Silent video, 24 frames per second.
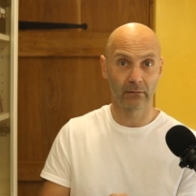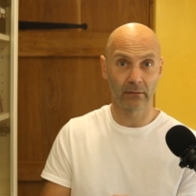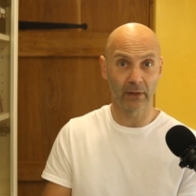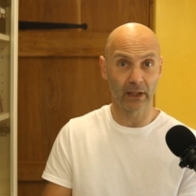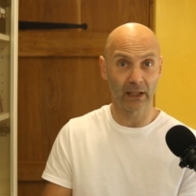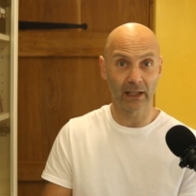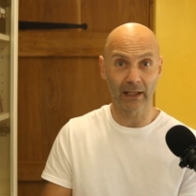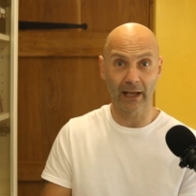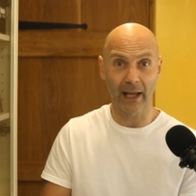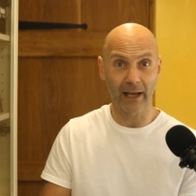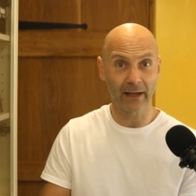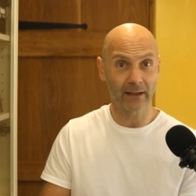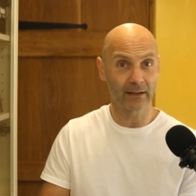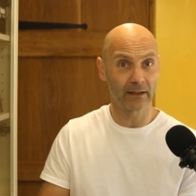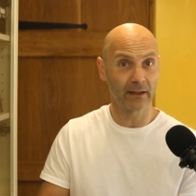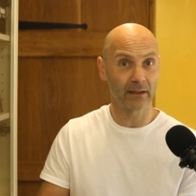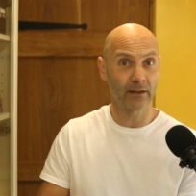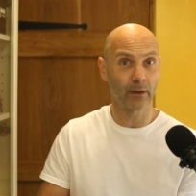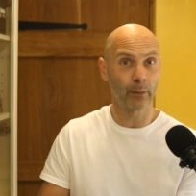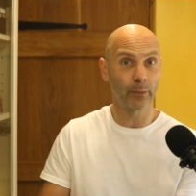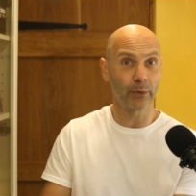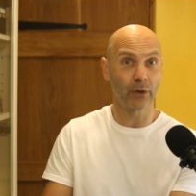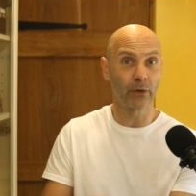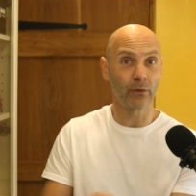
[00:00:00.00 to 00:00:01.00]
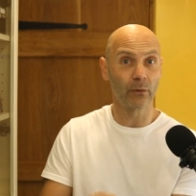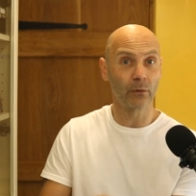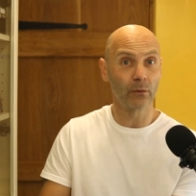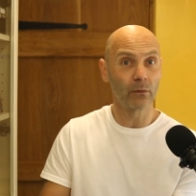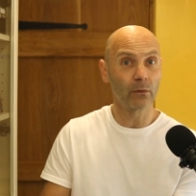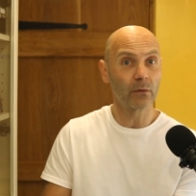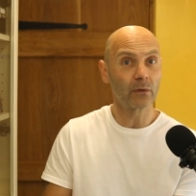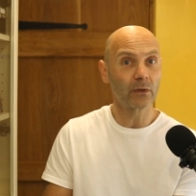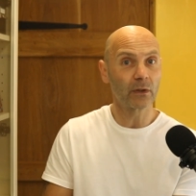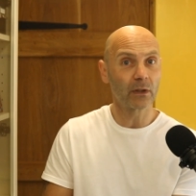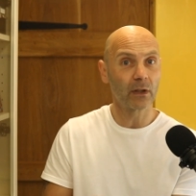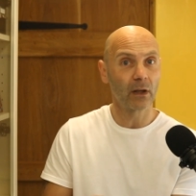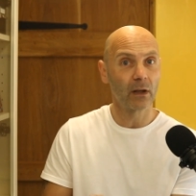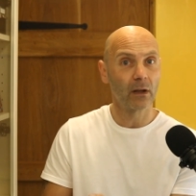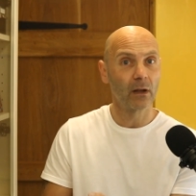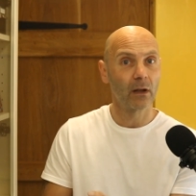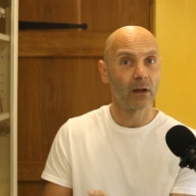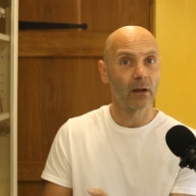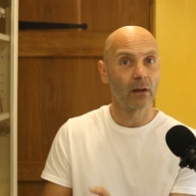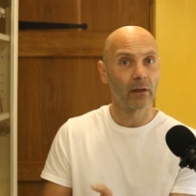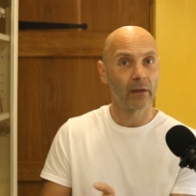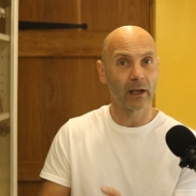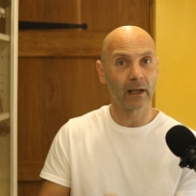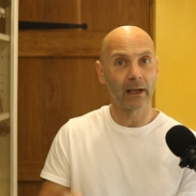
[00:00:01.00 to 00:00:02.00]
neglected, abused,
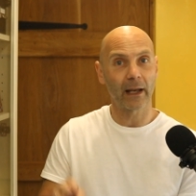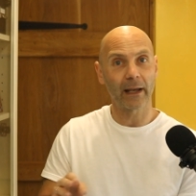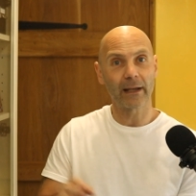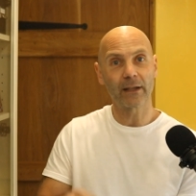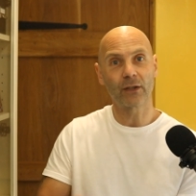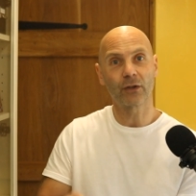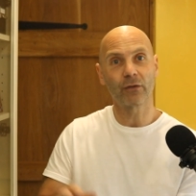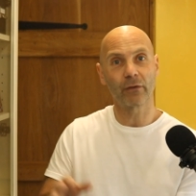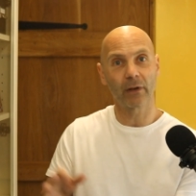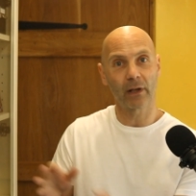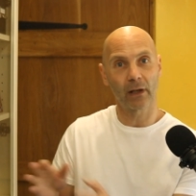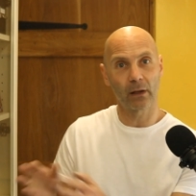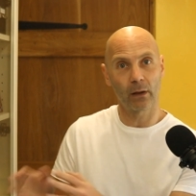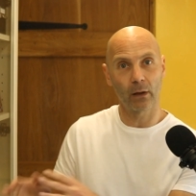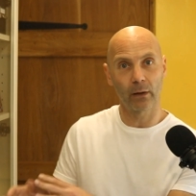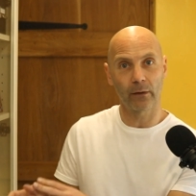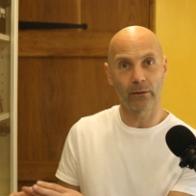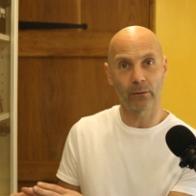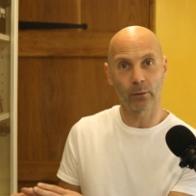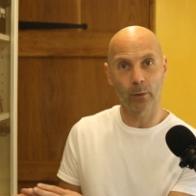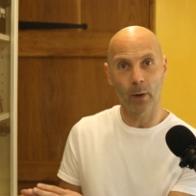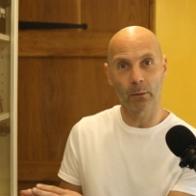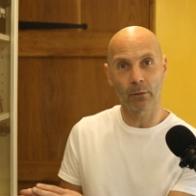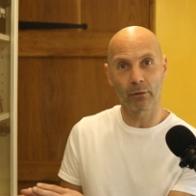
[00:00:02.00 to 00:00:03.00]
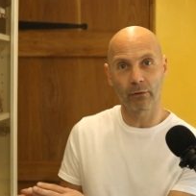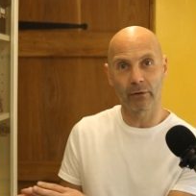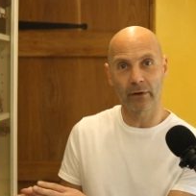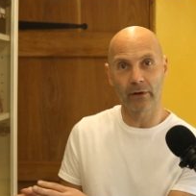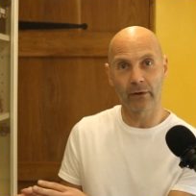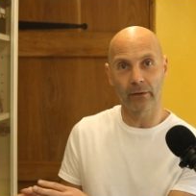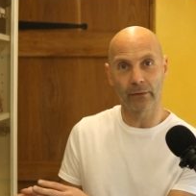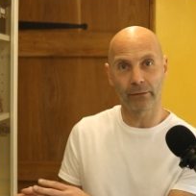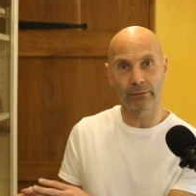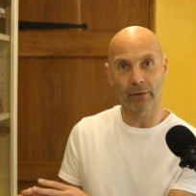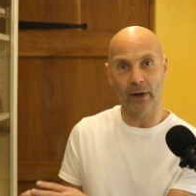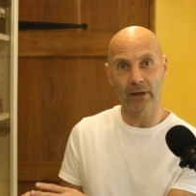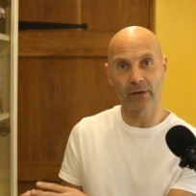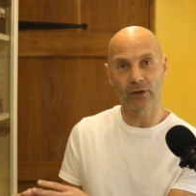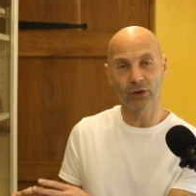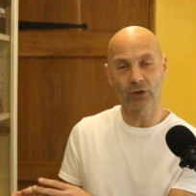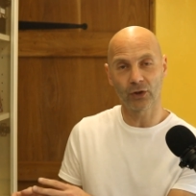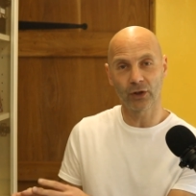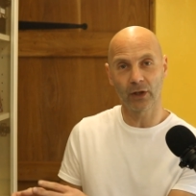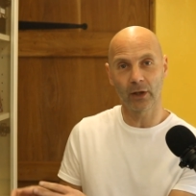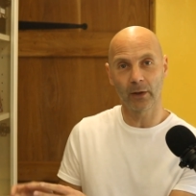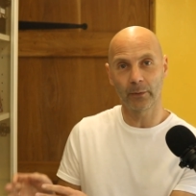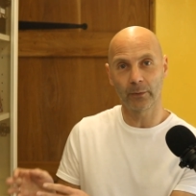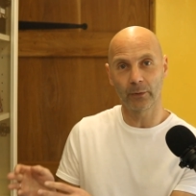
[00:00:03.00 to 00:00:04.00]
then later in life, when we're in a
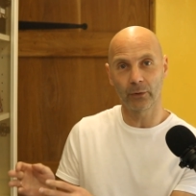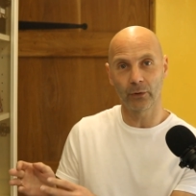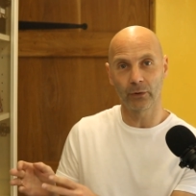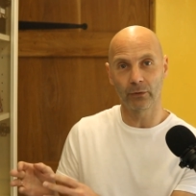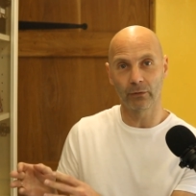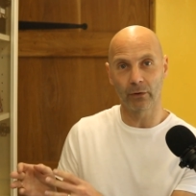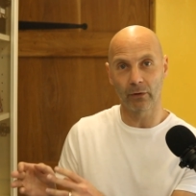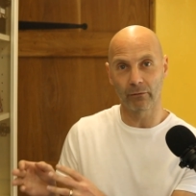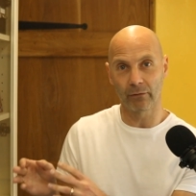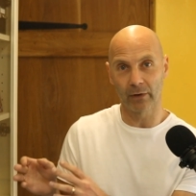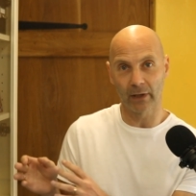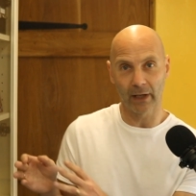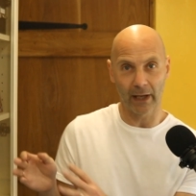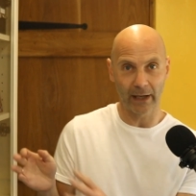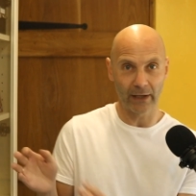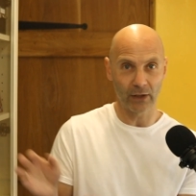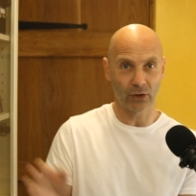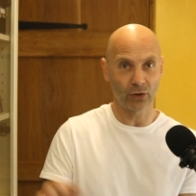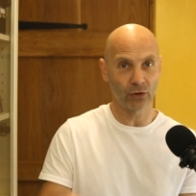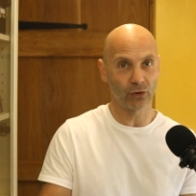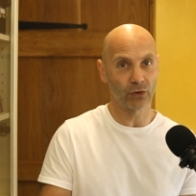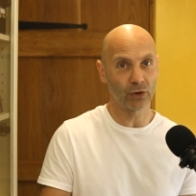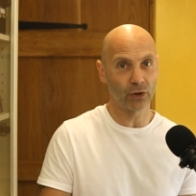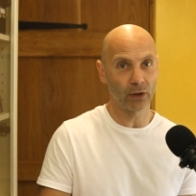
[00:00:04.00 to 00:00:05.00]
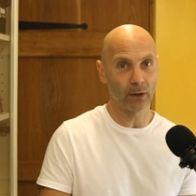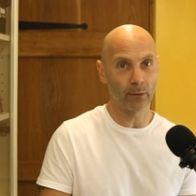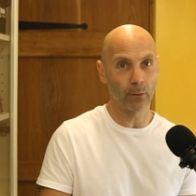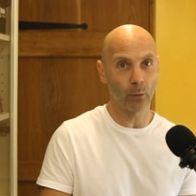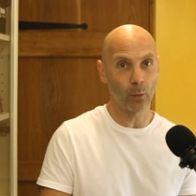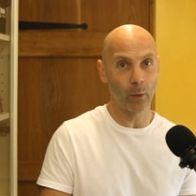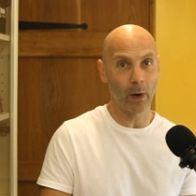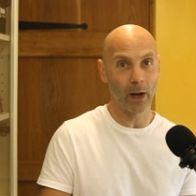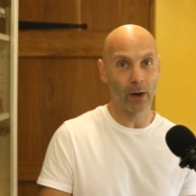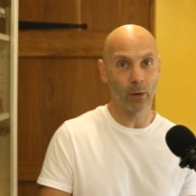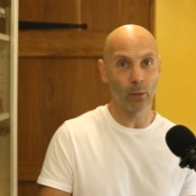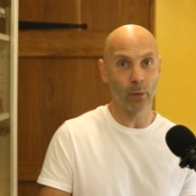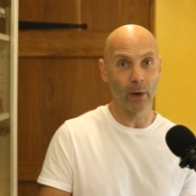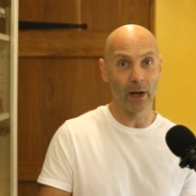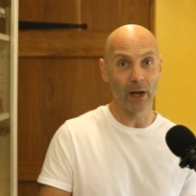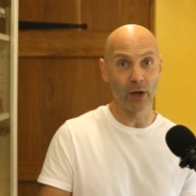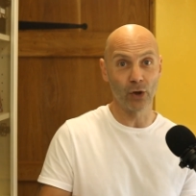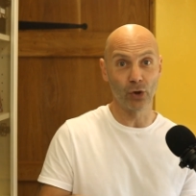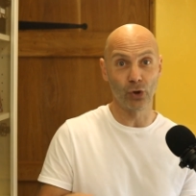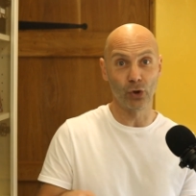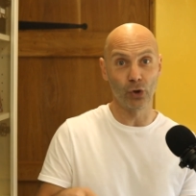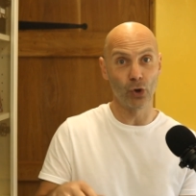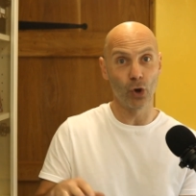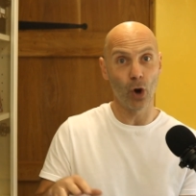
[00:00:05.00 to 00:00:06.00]
friendship or a relationship where we're
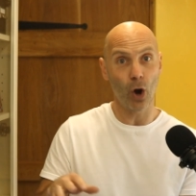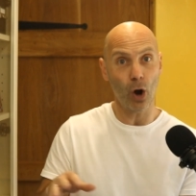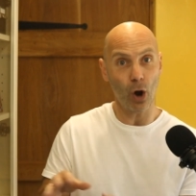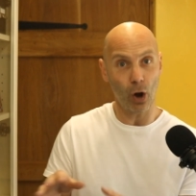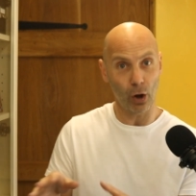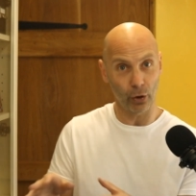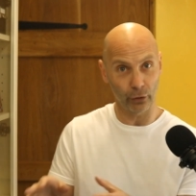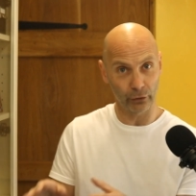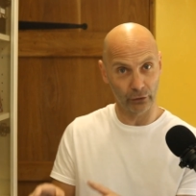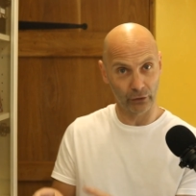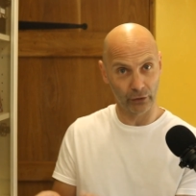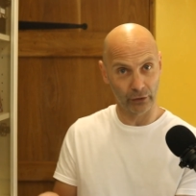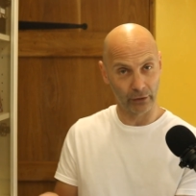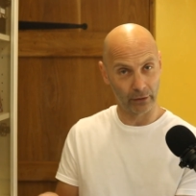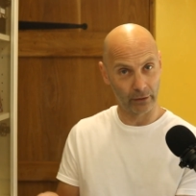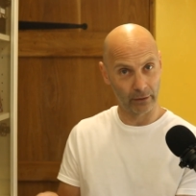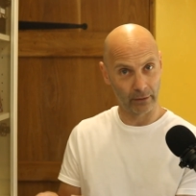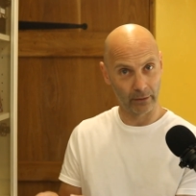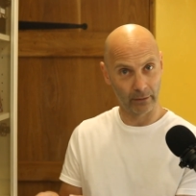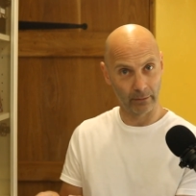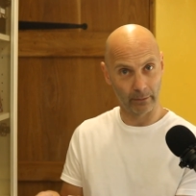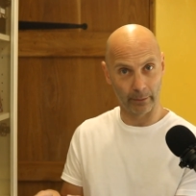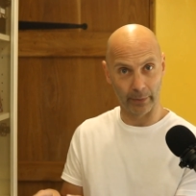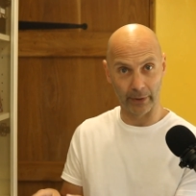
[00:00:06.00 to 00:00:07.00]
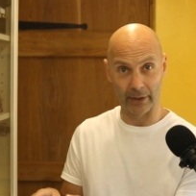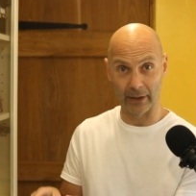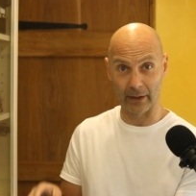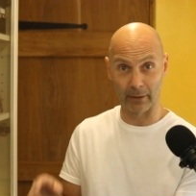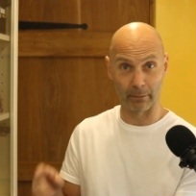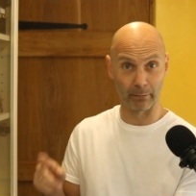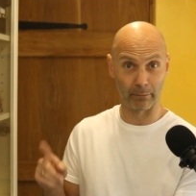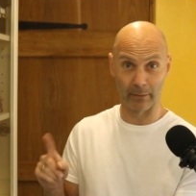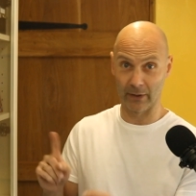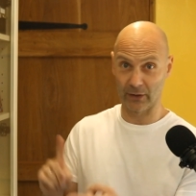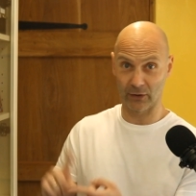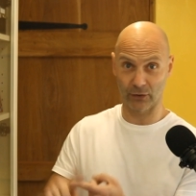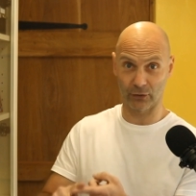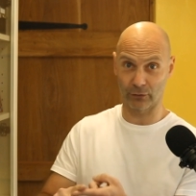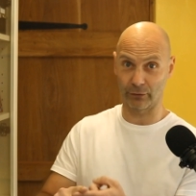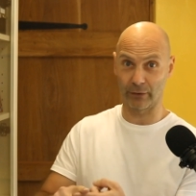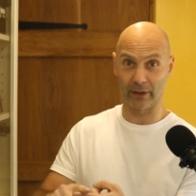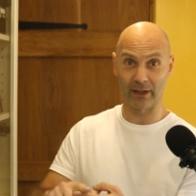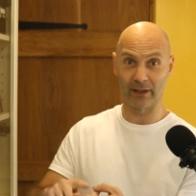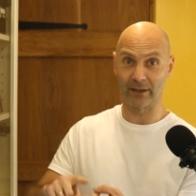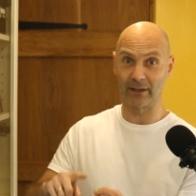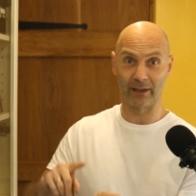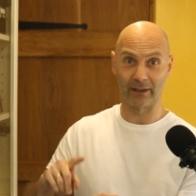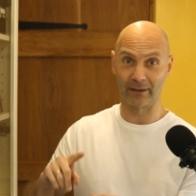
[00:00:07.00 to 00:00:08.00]
not being
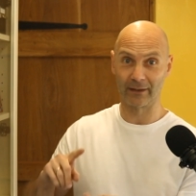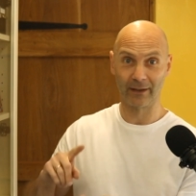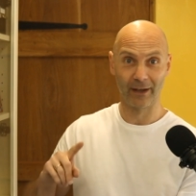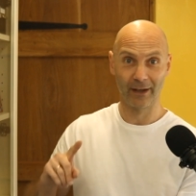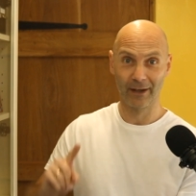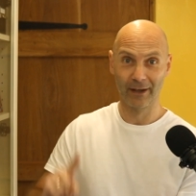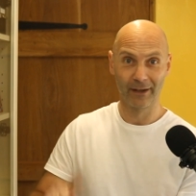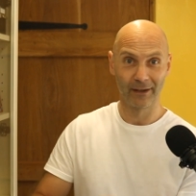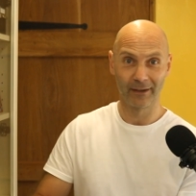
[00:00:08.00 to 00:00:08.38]
mistreated,